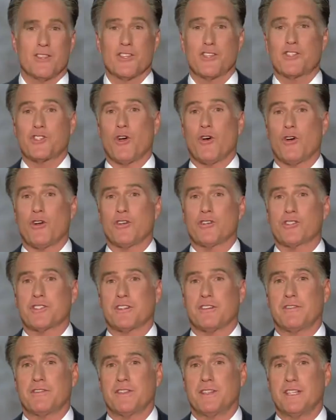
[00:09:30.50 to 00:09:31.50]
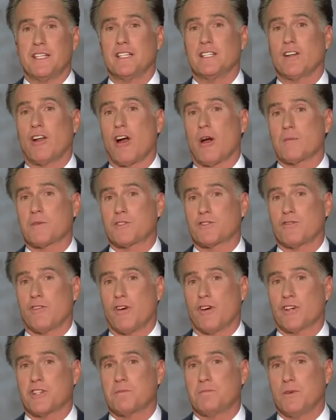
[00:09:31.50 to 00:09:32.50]
The soles of Neil
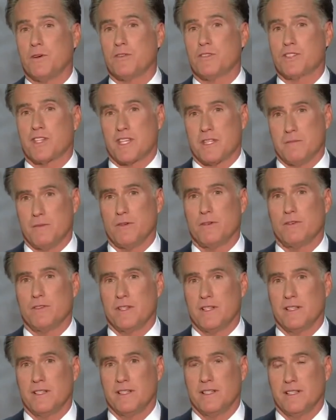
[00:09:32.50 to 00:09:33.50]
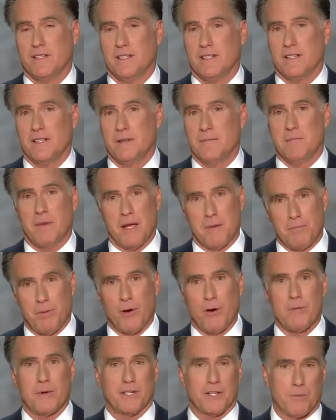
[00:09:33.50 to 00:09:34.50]
Armstrong's boots on the moon made
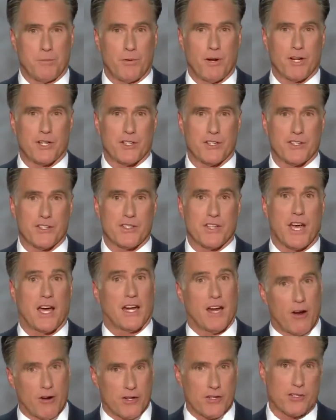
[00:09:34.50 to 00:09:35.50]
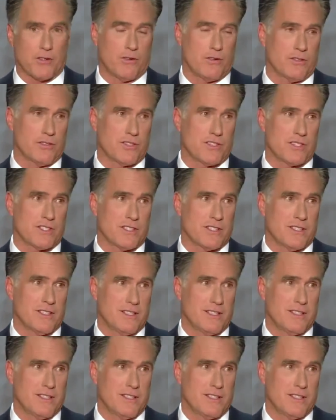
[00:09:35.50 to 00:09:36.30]
permanent impressions on our souls.